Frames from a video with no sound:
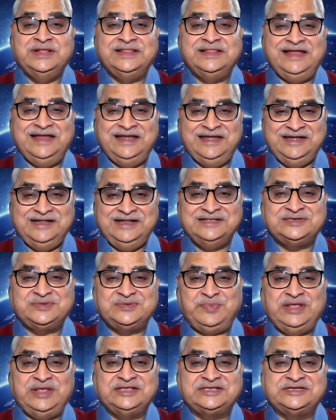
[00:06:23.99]
the Indian
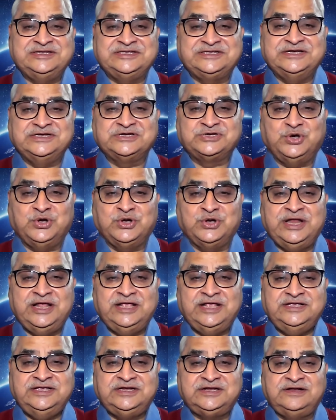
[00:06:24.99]
Space Research
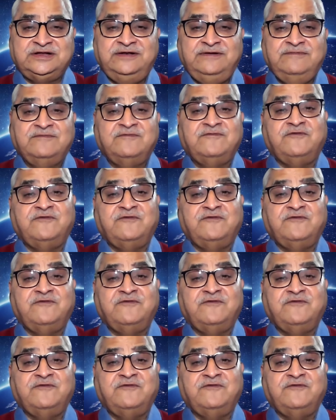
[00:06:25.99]
Organization